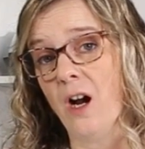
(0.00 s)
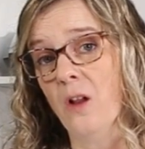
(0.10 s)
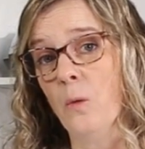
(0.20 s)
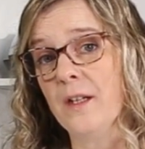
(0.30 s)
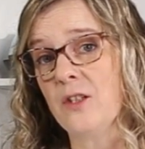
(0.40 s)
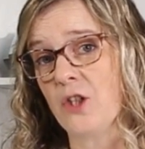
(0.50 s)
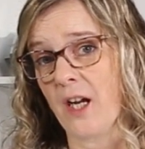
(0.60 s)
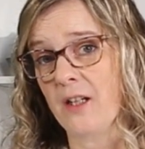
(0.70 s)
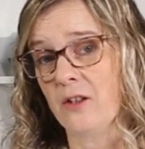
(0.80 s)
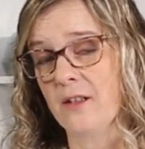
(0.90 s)
always
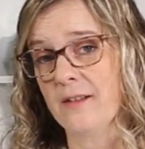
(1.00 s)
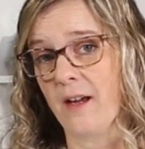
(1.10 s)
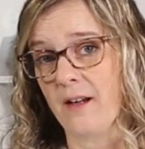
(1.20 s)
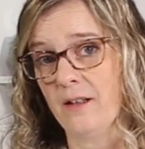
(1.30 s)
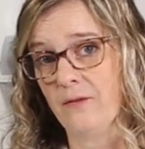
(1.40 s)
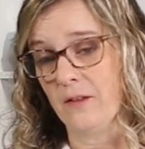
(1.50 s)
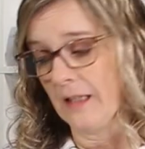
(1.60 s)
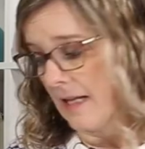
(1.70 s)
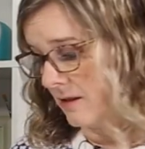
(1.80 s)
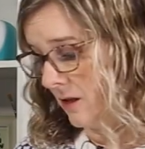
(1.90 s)
check your design if
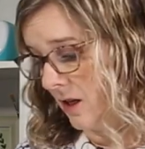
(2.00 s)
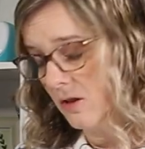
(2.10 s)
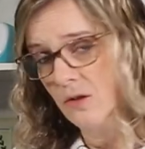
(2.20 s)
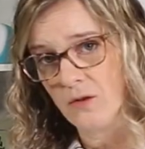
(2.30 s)
it has cut